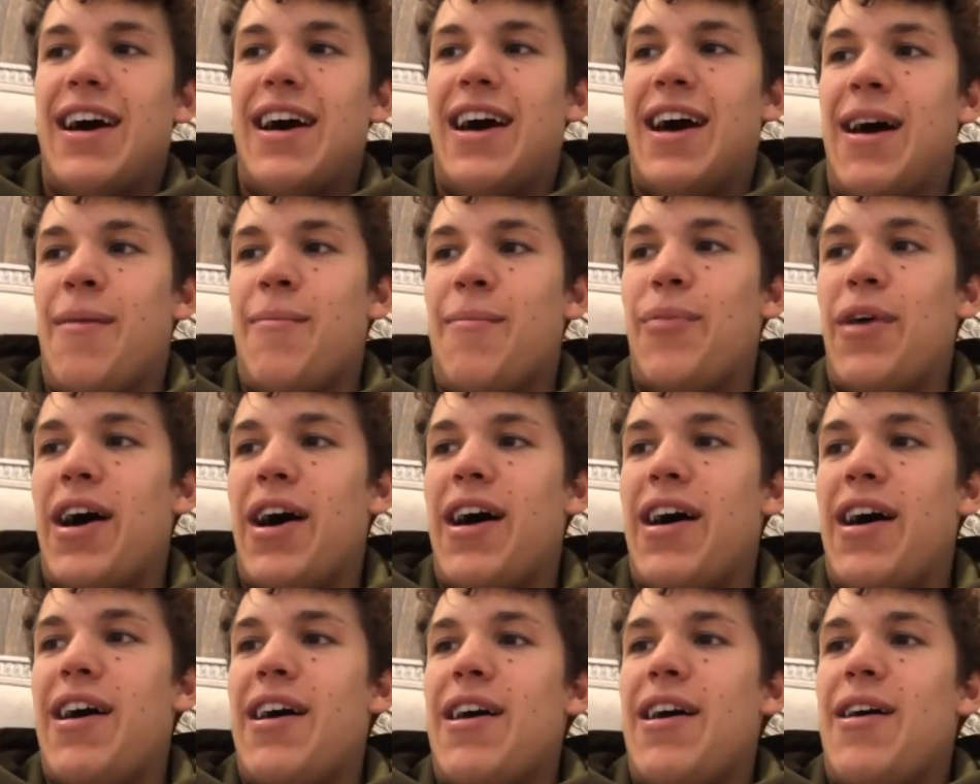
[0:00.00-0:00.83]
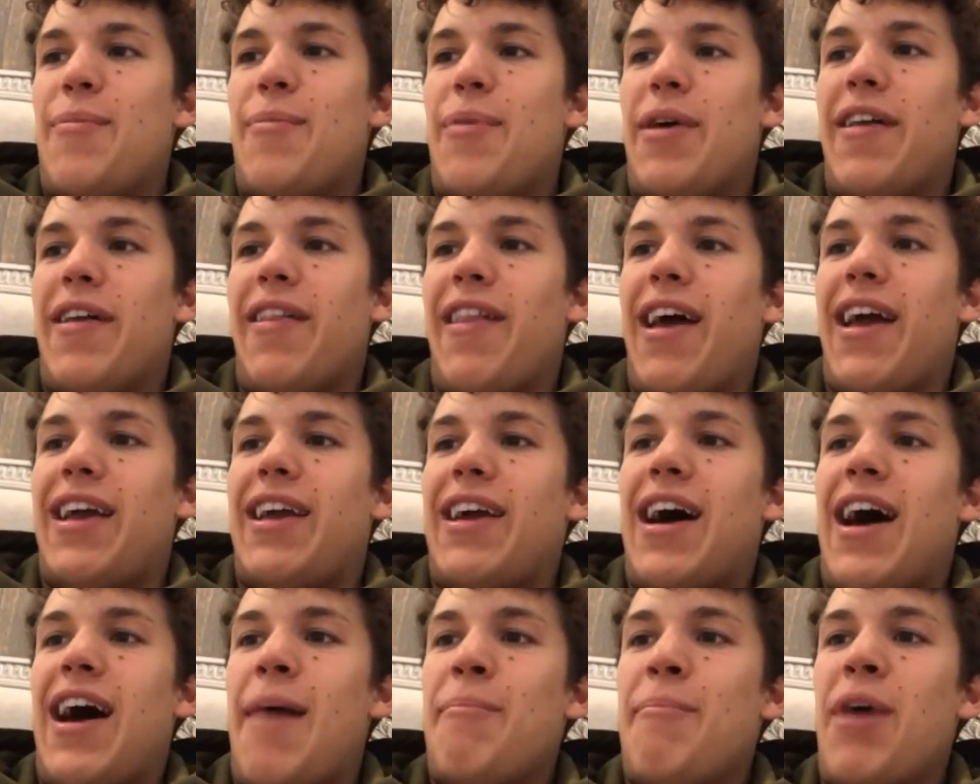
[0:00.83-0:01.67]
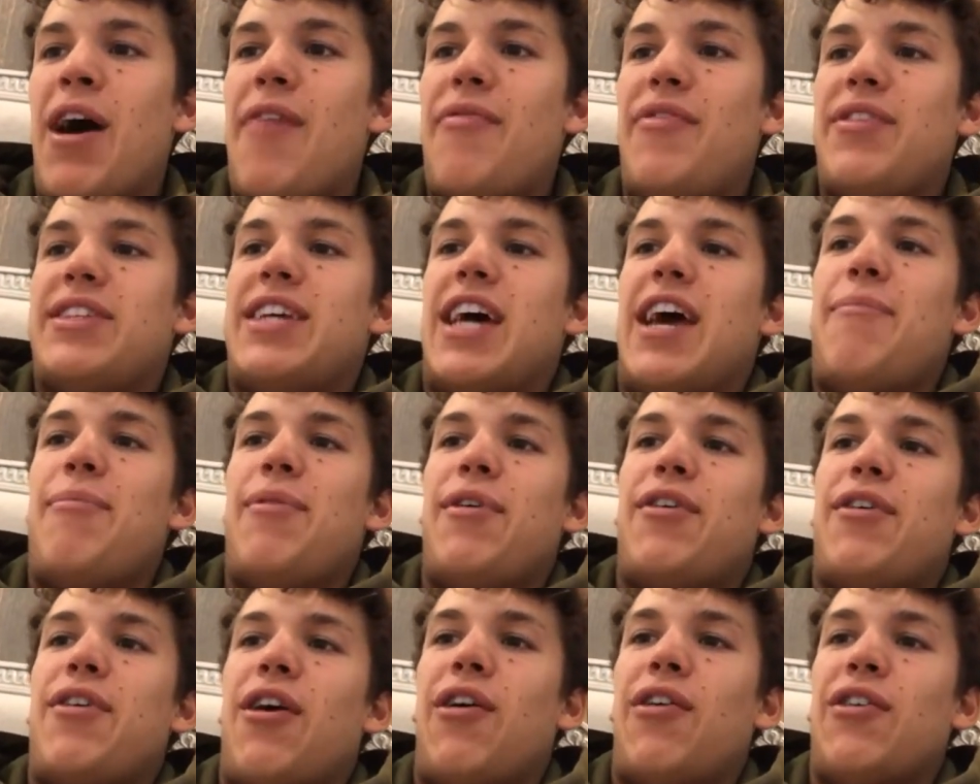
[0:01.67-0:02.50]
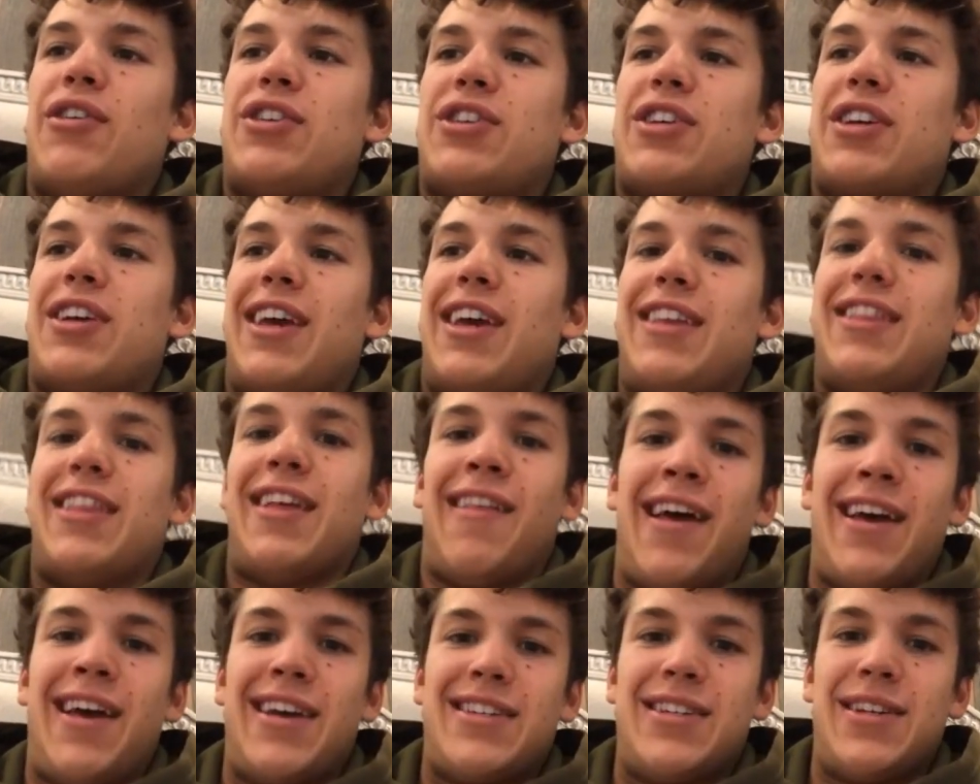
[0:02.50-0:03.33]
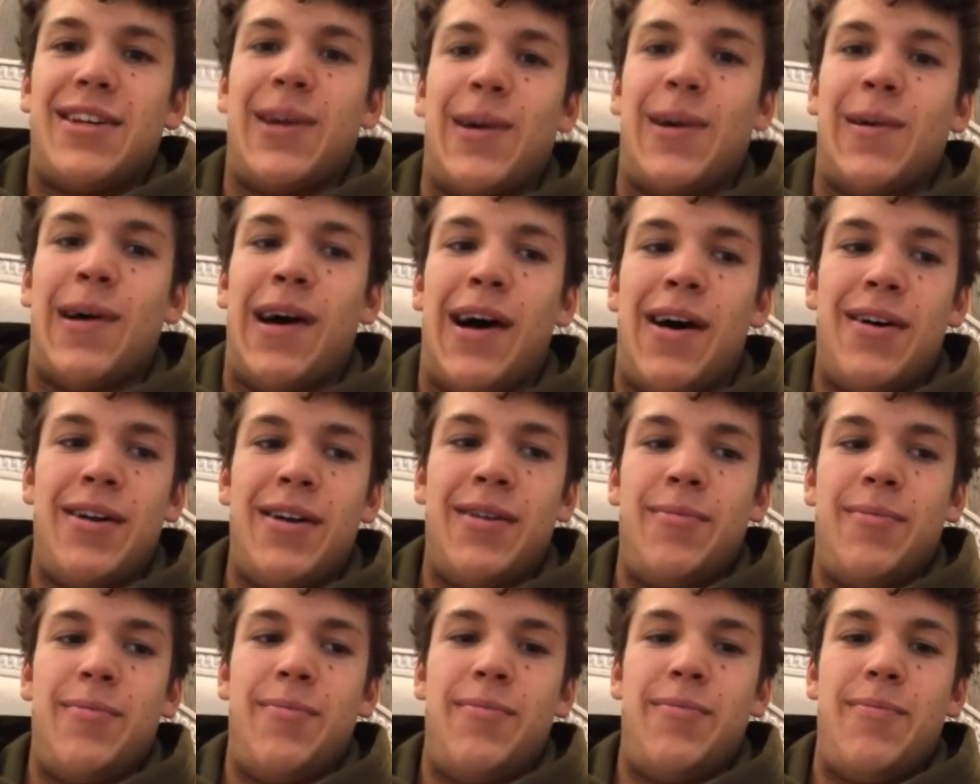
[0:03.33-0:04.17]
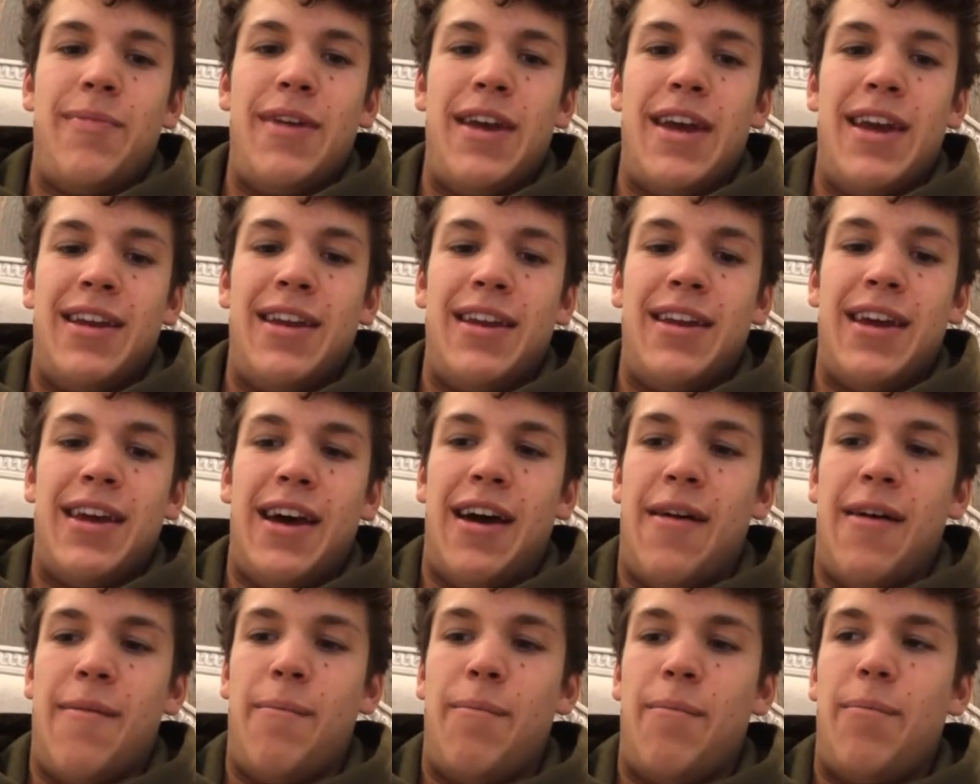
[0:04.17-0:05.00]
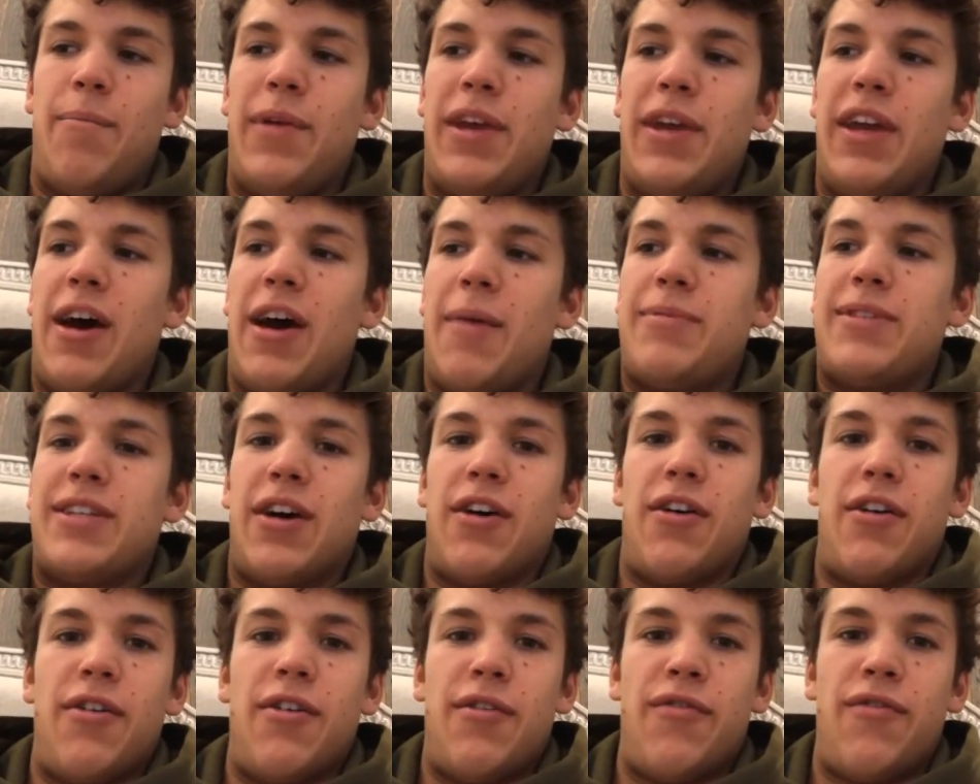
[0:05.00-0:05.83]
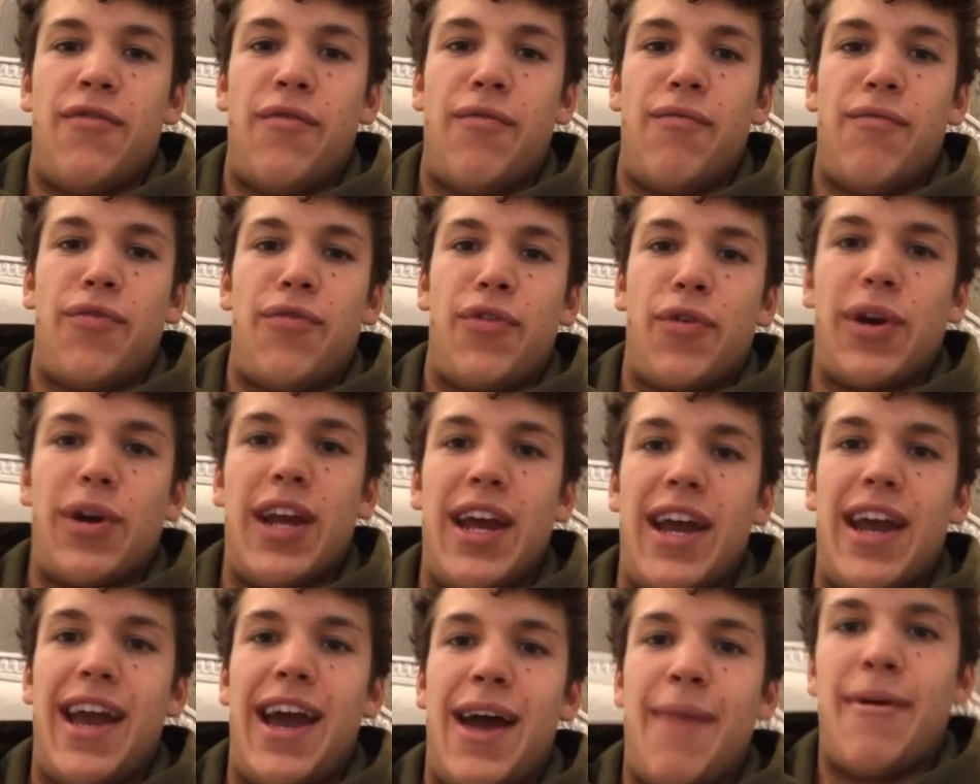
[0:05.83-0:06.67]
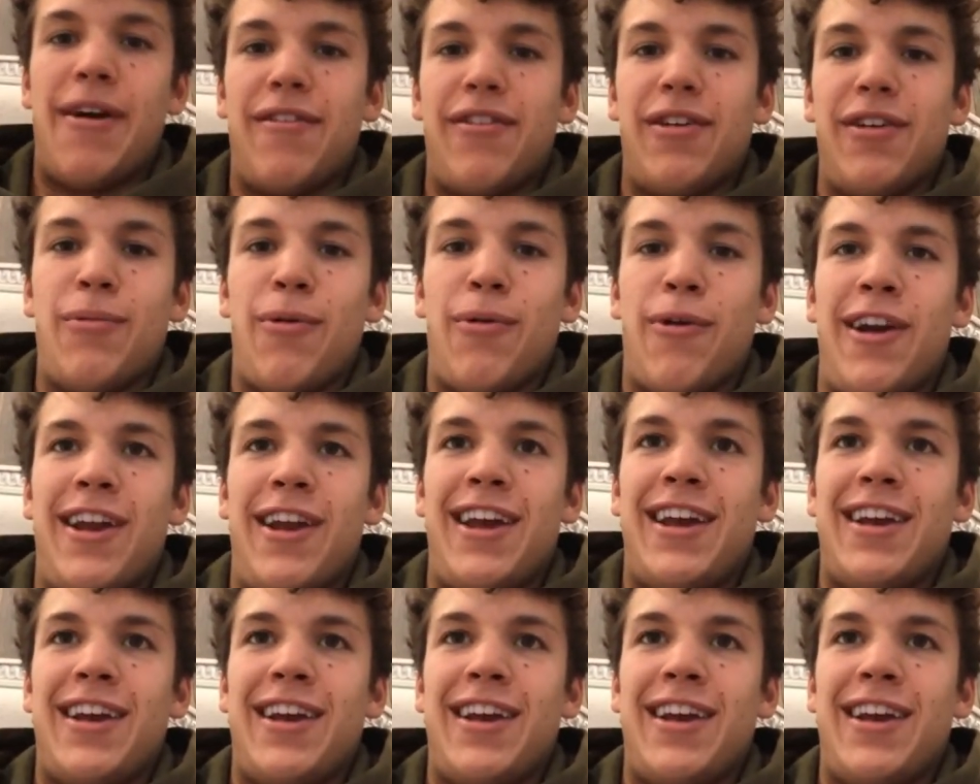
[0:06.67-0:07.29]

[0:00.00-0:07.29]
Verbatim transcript: Um, but, but like, I'm not the type of college kid that likes to go out and and uh, be up till three a m every morning.